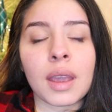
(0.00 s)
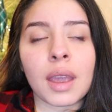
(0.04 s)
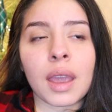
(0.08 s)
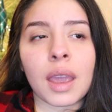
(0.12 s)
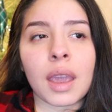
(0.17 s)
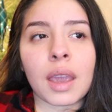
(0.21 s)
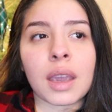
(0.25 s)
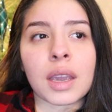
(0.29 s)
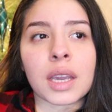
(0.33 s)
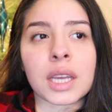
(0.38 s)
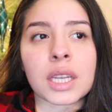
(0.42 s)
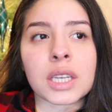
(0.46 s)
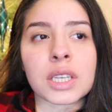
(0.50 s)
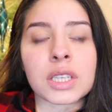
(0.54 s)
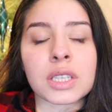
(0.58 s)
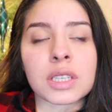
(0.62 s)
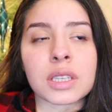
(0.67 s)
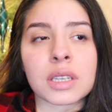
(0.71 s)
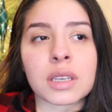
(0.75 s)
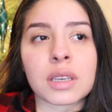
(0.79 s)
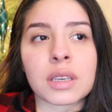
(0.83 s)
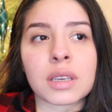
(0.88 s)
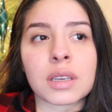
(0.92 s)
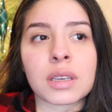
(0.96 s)
and
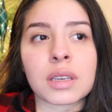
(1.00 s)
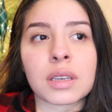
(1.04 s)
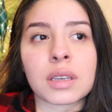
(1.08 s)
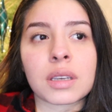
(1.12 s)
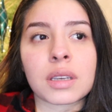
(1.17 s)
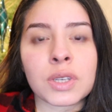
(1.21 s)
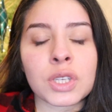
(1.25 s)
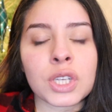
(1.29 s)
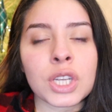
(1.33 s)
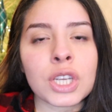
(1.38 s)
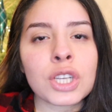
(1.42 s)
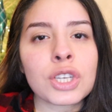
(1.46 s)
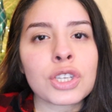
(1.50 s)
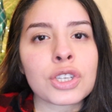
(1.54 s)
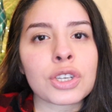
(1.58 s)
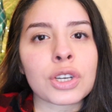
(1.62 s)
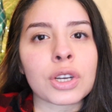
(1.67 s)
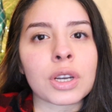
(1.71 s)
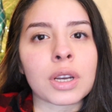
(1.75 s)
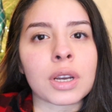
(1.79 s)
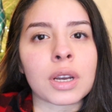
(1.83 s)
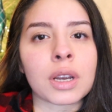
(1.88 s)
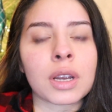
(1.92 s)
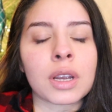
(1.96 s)
teach
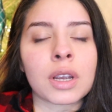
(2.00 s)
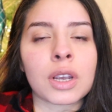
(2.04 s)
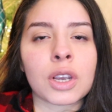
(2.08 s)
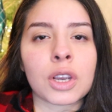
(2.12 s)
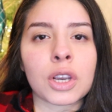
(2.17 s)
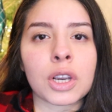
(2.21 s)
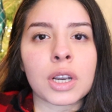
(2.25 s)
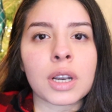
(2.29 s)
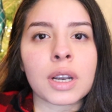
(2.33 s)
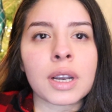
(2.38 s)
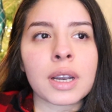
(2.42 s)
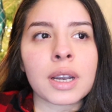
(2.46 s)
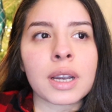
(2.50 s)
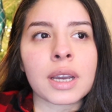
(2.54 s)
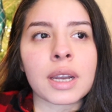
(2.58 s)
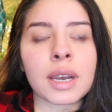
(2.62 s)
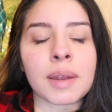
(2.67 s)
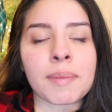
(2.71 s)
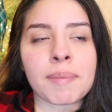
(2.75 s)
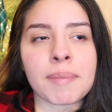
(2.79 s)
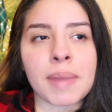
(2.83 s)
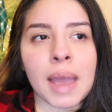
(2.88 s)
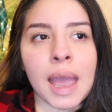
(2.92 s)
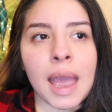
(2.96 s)
her good
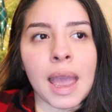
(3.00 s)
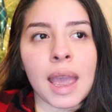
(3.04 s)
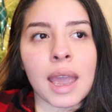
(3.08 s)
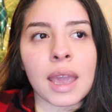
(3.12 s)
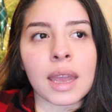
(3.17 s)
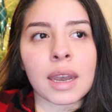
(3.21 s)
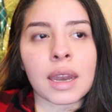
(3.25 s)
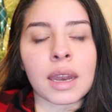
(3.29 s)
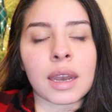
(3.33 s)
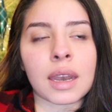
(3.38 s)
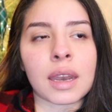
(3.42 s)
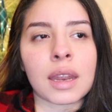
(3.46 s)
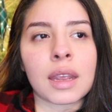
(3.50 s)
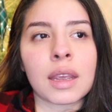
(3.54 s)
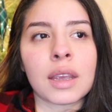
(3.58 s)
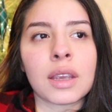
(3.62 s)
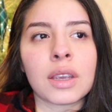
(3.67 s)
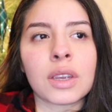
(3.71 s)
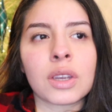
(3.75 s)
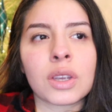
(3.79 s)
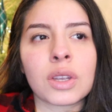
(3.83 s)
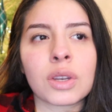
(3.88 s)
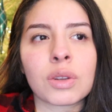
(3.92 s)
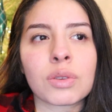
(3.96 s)
and bad and,
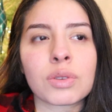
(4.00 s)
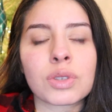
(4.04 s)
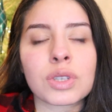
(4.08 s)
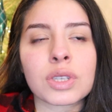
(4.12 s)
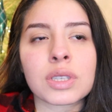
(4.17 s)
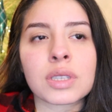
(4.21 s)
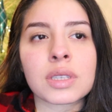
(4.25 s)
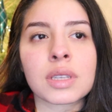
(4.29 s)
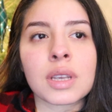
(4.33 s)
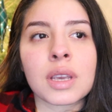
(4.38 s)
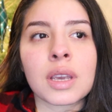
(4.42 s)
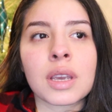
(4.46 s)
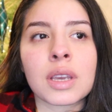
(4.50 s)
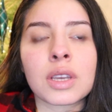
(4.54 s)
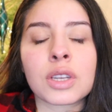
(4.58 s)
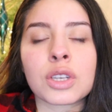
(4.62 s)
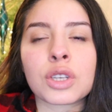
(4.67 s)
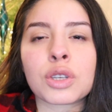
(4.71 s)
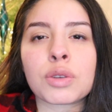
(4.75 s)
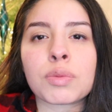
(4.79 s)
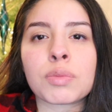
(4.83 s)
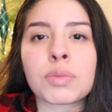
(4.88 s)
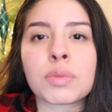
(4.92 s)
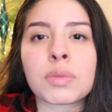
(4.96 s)
just
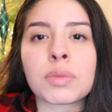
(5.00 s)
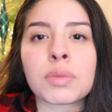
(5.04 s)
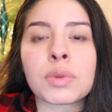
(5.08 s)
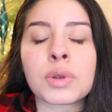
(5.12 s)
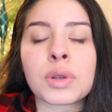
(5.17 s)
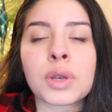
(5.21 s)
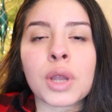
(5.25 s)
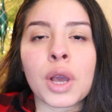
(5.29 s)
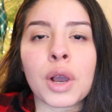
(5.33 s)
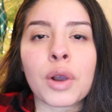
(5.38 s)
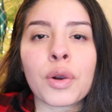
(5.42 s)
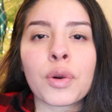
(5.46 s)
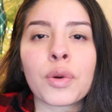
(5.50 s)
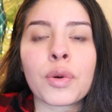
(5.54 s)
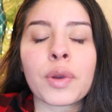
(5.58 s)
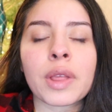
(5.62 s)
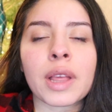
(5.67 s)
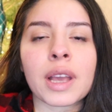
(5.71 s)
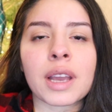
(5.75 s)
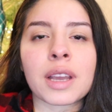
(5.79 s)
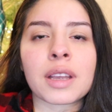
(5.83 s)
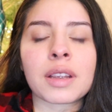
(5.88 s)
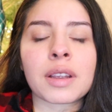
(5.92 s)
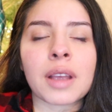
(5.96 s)
know
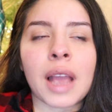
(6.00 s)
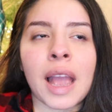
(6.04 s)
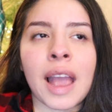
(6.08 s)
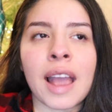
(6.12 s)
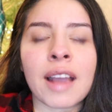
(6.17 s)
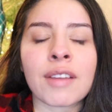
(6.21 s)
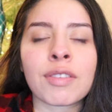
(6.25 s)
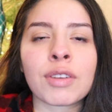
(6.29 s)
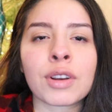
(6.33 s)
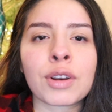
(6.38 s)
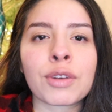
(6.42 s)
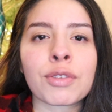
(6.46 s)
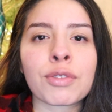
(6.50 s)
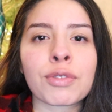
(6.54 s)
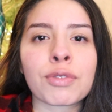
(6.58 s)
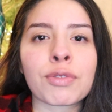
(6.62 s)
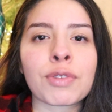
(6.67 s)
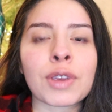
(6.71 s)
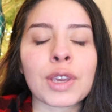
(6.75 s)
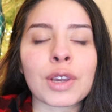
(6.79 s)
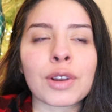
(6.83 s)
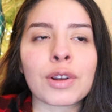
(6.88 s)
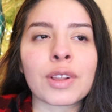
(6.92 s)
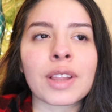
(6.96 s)
that, have her
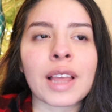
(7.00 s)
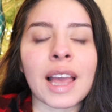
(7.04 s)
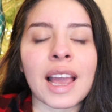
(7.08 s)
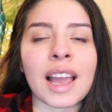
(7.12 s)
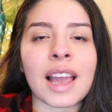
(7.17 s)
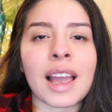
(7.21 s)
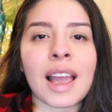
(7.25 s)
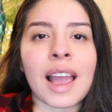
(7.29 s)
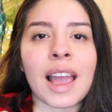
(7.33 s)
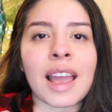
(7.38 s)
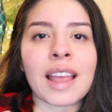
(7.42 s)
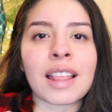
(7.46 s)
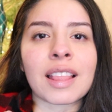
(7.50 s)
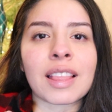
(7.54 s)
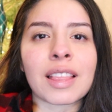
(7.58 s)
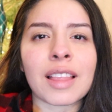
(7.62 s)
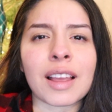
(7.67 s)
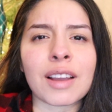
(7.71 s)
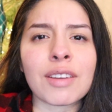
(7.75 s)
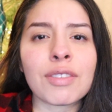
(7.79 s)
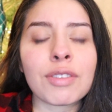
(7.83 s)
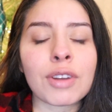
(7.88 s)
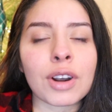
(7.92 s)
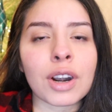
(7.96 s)
feel that I
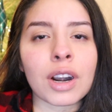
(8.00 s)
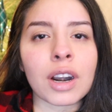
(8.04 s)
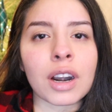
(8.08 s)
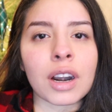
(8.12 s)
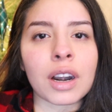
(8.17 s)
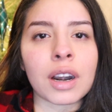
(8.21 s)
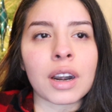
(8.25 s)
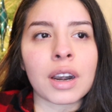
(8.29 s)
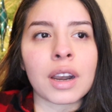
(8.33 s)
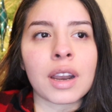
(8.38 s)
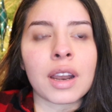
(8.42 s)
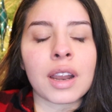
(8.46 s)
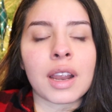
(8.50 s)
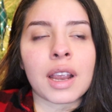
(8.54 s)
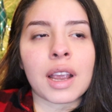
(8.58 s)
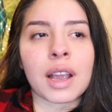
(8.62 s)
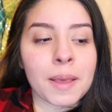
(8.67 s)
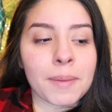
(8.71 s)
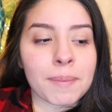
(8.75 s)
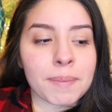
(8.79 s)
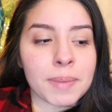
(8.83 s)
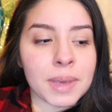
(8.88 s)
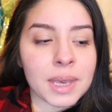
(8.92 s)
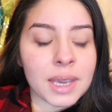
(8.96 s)
love her,
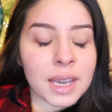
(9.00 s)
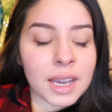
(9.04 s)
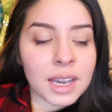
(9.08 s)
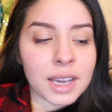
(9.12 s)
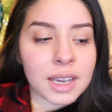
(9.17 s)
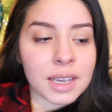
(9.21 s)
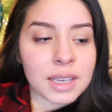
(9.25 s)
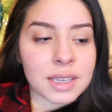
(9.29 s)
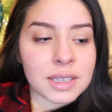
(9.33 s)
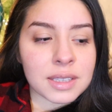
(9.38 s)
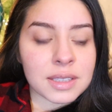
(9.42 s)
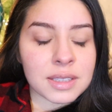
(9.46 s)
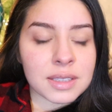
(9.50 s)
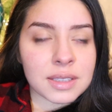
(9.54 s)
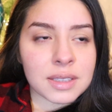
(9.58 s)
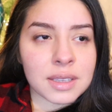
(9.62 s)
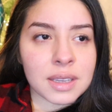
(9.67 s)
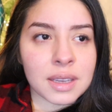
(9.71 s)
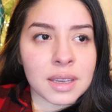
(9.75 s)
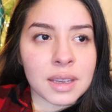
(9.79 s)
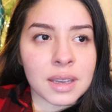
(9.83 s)
because